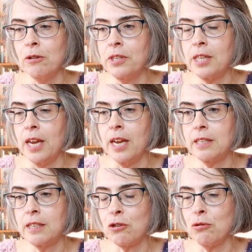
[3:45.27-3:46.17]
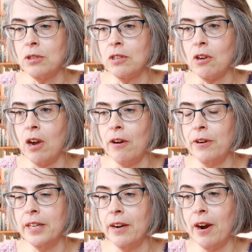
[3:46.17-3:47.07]
lose their sexual desire
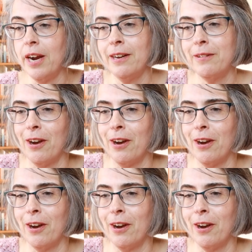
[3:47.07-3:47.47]
in their age.